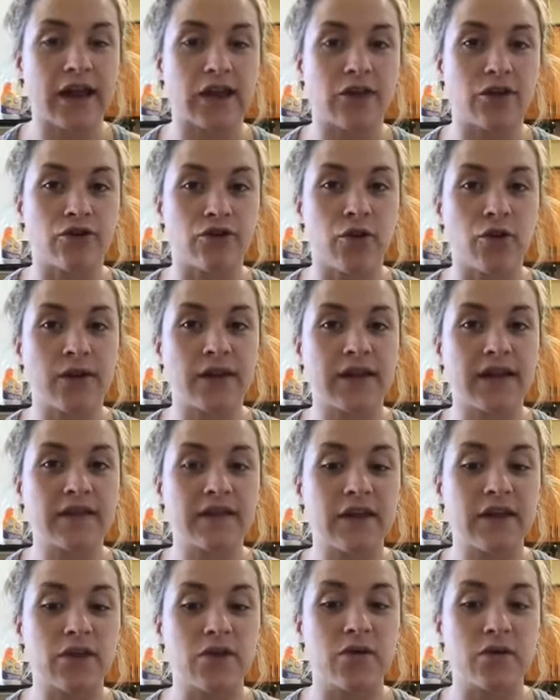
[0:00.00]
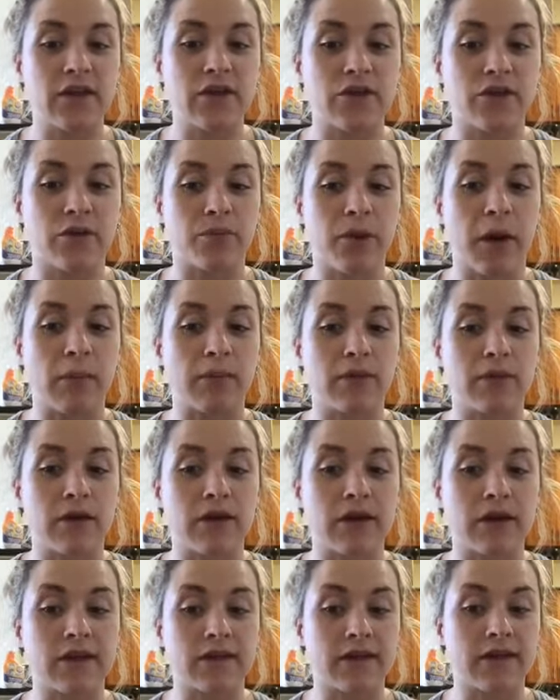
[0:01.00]
and you're noticing that you either
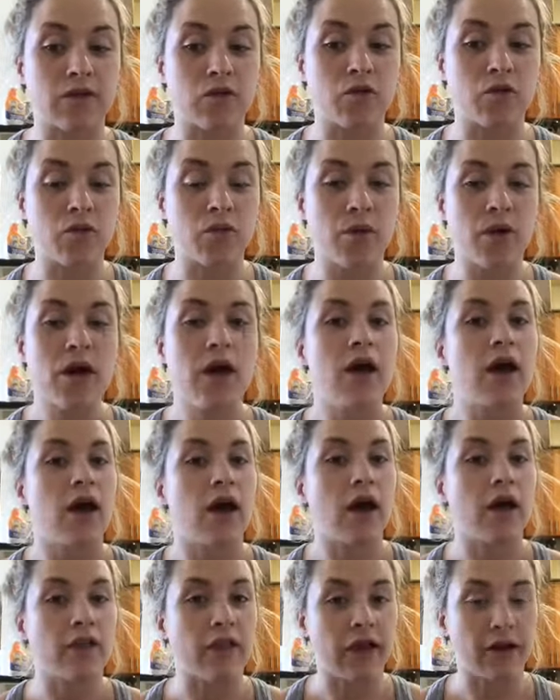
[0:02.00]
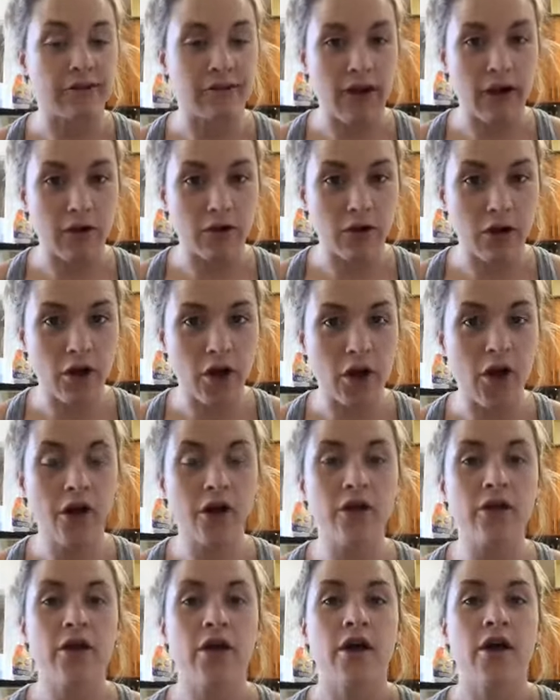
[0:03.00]
probably consume a lot of
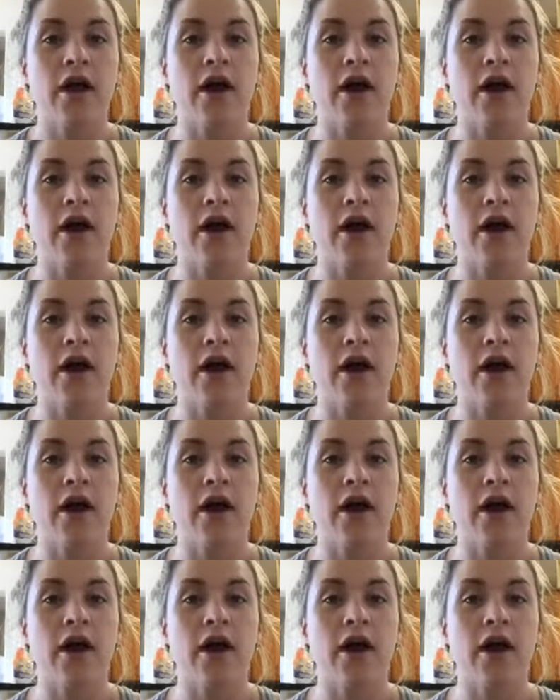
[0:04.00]
alcohol,